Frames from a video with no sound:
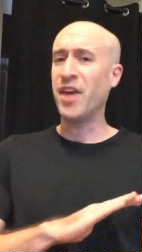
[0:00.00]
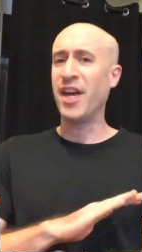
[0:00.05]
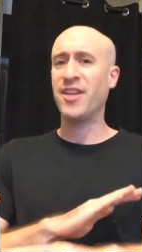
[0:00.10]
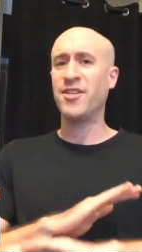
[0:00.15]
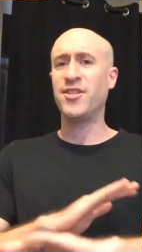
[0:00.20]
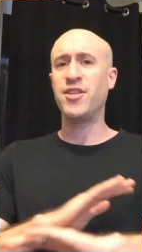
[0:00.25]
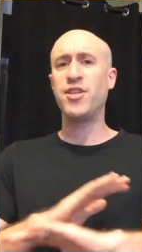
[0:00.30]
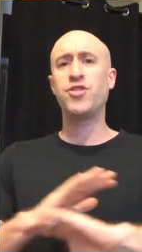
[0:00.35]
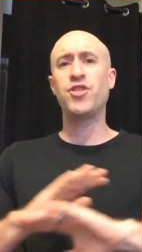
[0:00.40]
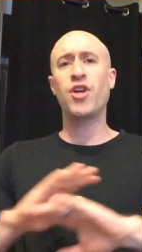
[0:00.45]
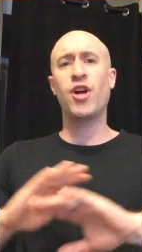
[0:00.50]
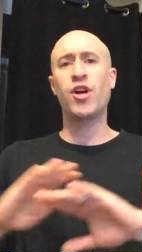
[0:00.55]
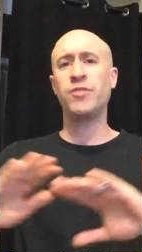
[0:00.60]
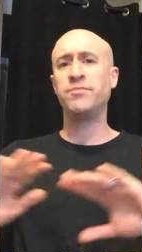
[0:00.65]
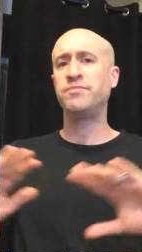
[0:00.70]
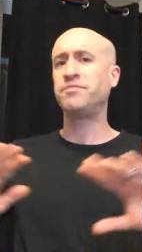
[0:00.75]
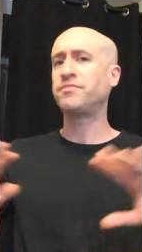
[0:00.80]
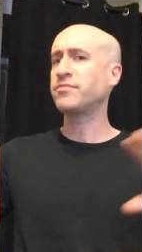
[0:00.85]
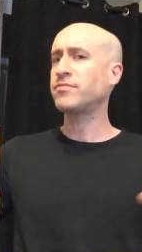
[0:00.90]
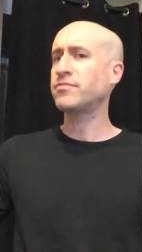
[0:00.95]
And these
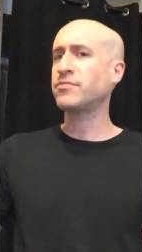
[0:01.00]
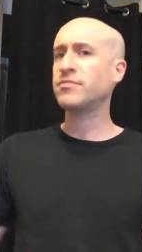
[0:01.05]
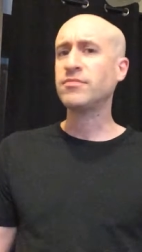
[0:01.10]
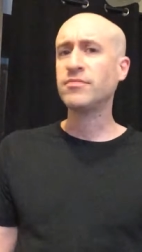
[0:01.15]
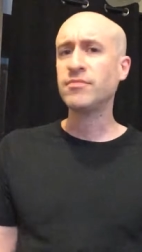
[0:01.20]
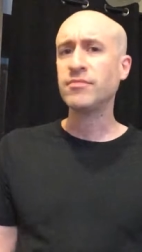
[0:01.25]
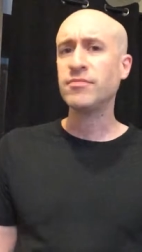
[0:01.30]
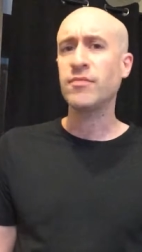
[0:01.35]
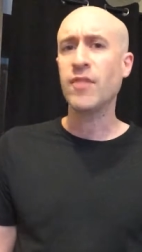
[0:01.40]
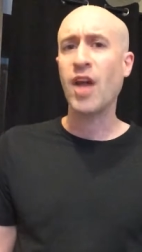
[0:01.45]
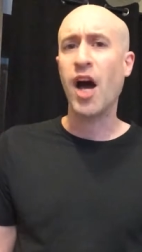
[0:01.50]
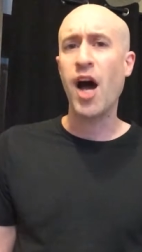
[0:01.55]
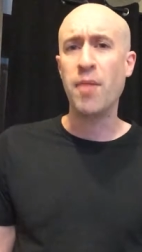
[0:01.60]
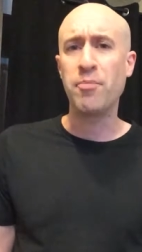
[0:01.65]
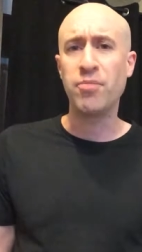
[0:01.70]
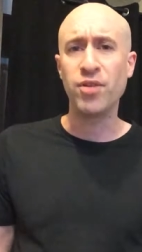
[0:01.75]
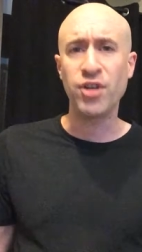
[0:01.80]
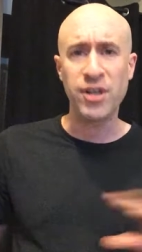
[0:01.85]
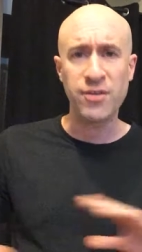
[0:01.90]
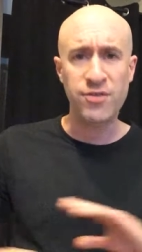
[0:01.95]
are, I
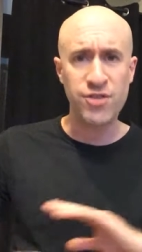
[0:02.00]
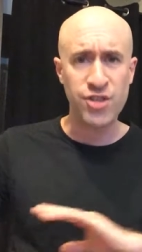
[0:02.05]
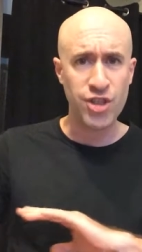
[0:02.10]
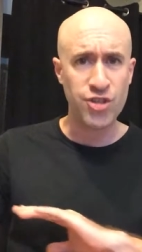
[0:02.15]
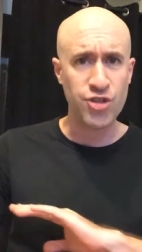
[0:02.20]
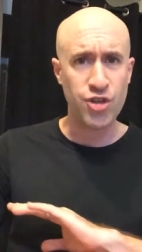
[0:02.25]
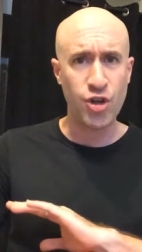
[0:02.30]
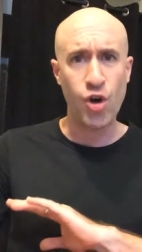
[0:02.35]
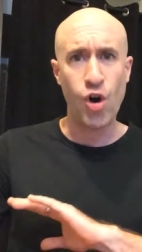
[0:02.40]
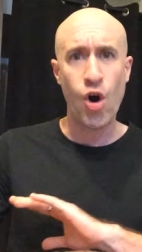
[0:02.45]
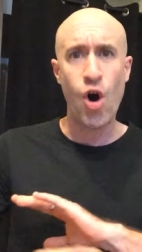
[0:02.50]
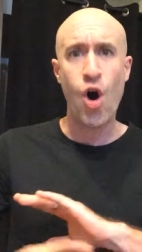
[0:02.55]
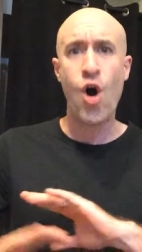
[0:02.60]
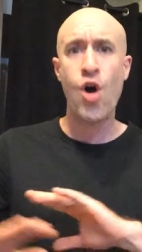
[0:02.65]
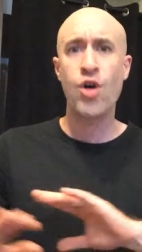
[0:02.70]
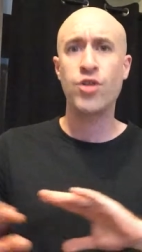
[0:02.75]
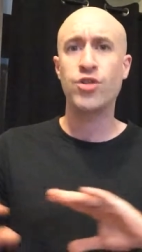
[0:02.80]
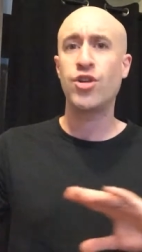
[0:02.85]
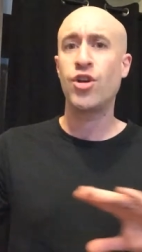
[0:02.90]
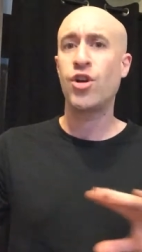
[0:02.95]
believe, such a
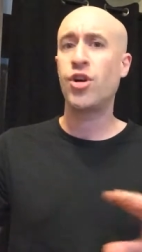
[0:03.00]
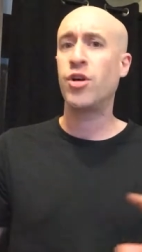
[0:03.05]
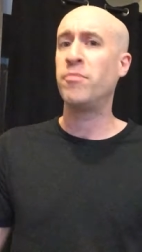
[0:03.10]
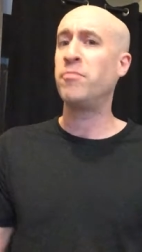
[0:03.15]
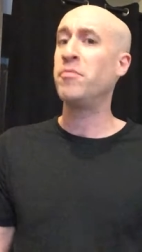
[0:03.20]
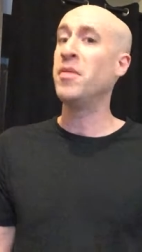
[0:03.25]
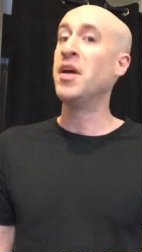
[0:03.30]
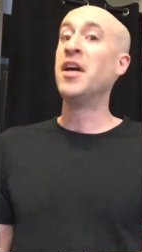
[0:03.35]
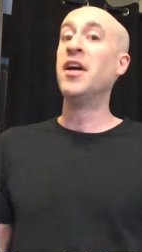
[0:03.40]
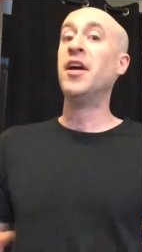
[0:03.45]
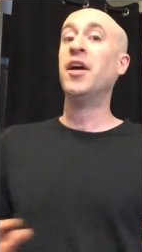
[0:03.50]
long term